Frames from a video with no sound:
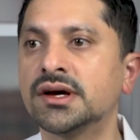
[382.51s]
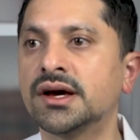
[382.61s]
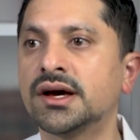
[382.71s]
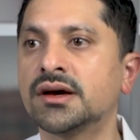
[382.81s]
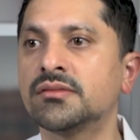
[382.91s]

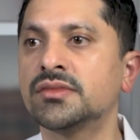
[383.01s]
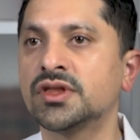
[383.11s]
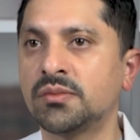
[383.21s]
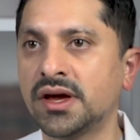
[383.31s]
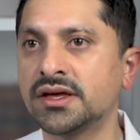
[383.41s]

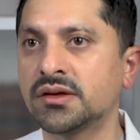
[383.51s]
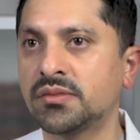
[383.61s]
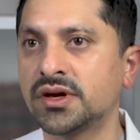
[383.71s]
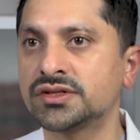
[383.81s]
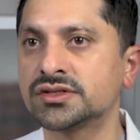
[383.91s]
the pain that
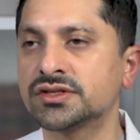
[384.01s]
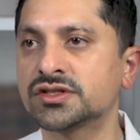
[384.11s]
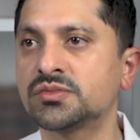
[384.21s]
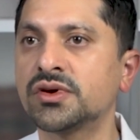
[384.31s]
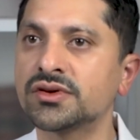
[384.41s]
patients
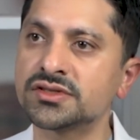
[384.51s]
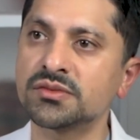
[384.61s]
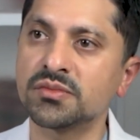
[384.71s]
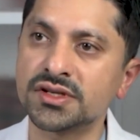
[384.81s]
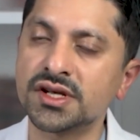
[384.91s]
experience
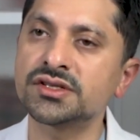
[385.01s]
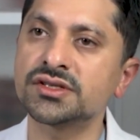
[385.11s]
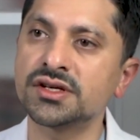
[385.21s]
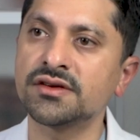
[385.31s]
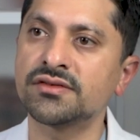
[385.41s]
and
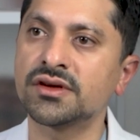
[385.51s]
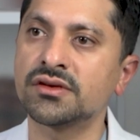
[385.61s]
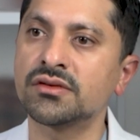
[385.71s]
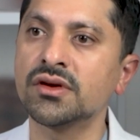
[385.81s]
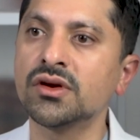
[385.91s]
potentially
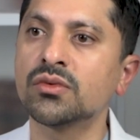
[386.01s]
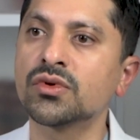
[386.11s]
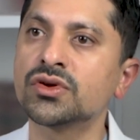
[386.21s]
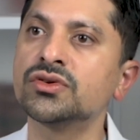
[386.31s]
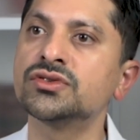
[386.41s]
even
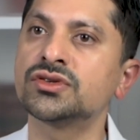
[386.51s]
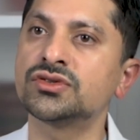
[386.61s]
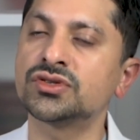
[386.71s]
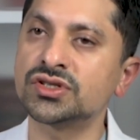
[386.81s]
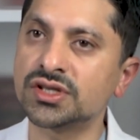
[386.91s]
reduce the
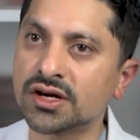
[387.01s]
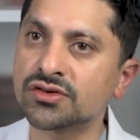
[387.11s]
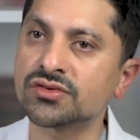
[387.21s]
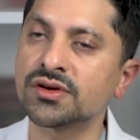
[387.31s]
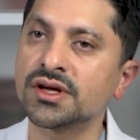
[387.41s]

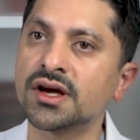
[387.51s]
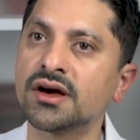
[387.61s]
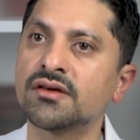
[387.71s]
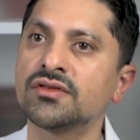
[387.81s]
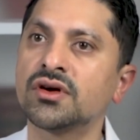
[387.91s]
trajectory
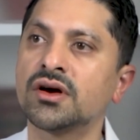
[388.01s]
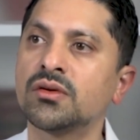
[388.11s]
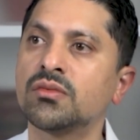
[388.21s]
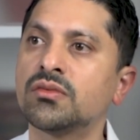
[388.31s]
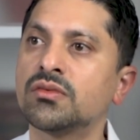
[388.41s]
of
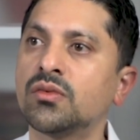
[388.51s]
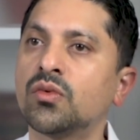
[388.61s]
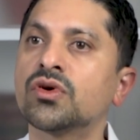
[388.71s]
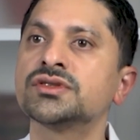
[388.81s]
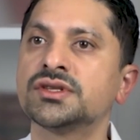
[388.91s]
the
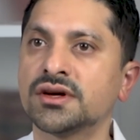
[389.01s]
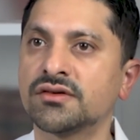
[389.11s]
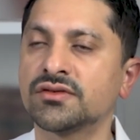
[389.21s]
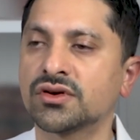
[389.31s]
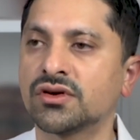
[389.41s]
worsening
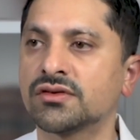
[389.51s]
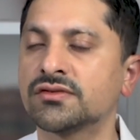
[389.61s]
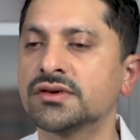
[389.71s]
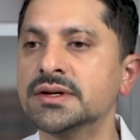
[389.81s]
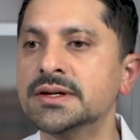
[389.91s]
of the
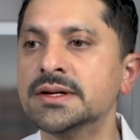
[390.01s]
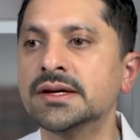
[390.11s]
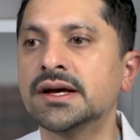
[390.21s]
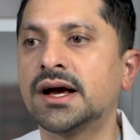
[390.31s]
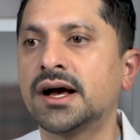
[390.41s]
curve.
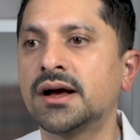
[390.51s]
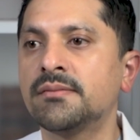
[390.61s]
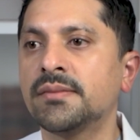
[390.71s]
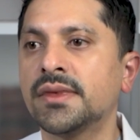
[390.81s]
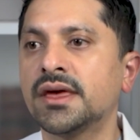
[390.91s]

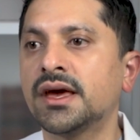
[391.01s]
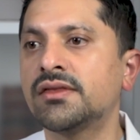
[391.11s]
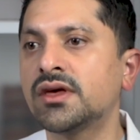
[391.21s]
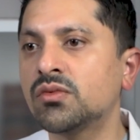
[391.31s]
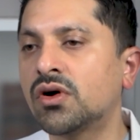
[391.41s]

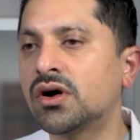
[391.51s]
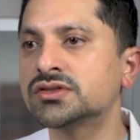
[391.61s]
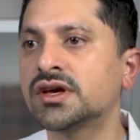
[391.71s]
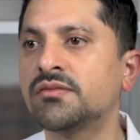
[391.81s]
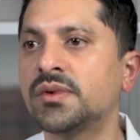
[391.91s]
And then we'll
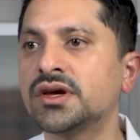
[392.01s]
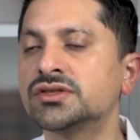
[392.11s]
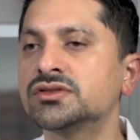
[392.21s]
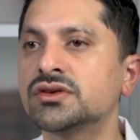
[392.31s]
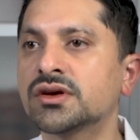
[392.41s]
also have
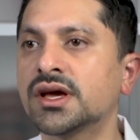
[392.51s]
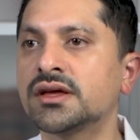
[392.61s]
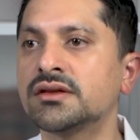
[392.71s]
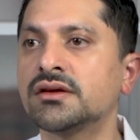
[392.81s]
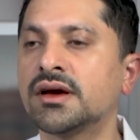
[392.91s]
patients look
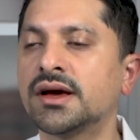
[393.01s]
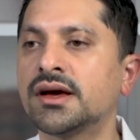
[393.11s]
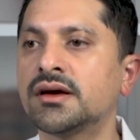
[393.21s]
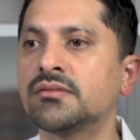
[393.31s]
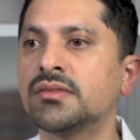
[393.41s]
at
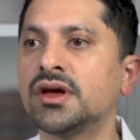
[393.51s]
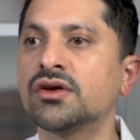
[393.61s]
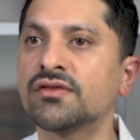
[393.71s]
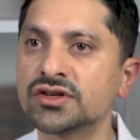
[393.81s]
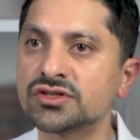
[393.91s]

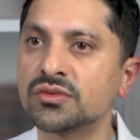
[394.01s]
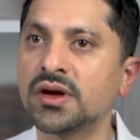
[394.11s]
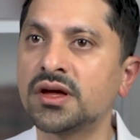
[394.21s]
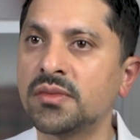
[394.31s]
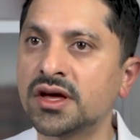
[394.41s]
interventional
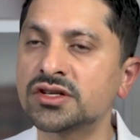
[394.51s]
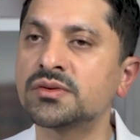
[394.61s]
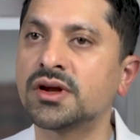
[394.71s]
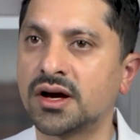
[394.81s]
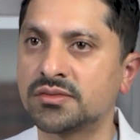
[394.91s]
pain
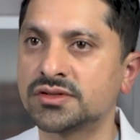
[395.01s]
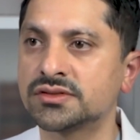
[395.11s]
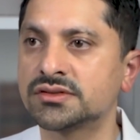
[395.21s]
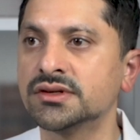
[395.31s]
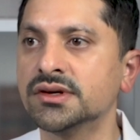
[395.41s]
management
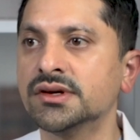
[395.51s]
options,